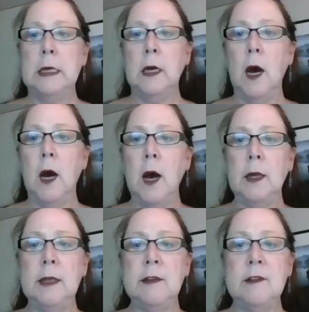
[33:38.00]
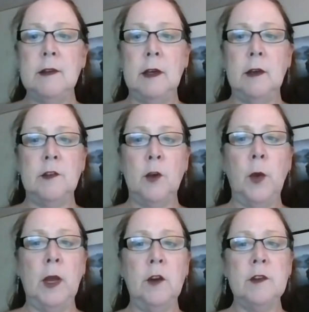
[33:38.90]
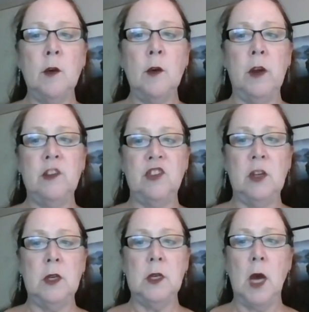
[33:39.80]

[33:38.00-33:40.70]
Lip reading: Let's see. So here's a question